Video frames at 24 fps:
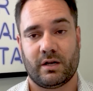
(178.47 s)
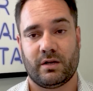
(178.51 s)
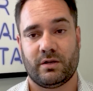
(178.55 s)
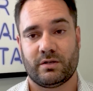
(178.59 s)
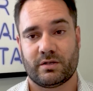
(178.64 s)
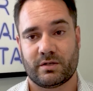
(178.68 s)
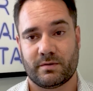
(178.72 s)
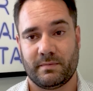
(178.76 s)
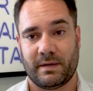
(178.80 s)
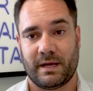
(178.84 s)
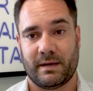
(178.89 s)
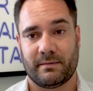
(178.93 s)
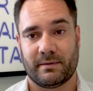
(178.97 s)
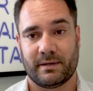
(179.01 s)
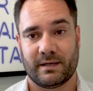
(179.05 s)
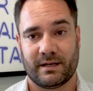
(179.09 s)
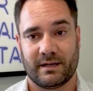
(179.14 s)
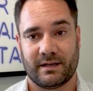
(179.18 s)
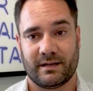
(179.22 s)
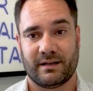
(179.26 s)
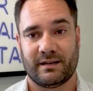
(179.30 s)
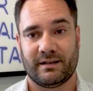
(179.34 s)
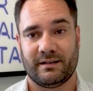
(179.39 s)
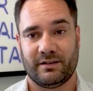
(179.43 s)
You should be able
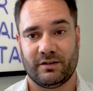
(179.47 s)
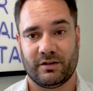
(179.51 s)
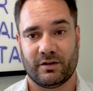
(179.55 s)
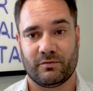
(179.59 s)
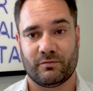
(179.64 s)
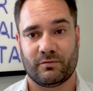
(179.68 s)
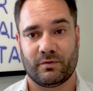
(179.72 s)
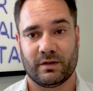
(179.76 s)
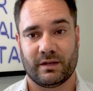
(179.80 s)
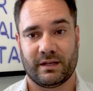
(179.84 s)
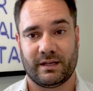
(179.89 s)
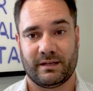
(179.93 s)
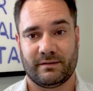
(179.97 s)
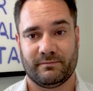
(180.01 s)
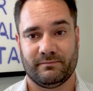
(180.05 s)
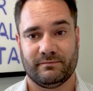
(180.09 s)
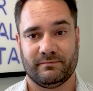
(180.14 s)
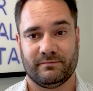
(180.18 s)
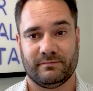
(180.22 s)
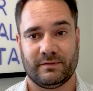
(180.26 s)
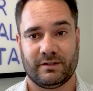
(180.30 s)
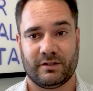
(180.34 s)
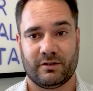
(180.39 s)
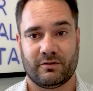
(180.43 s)
to, really
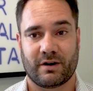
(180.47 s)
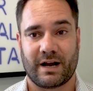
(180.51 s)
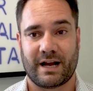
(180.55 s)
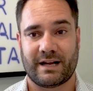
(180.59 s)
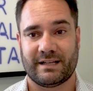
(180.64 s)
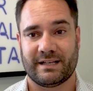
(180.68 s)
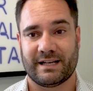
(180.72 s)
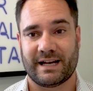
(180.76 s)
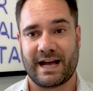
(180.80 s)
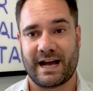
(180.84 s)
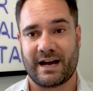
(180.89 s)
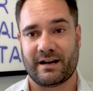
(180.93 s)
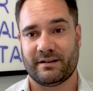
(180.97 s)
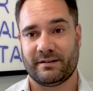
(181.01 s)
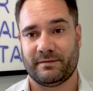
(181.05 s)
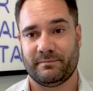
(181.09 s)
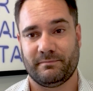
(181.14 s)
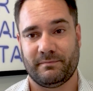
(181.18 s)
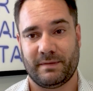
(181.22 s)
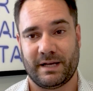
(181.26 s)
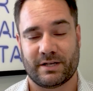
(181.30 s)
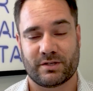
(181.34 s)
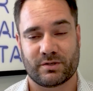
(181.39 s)
grind it out and make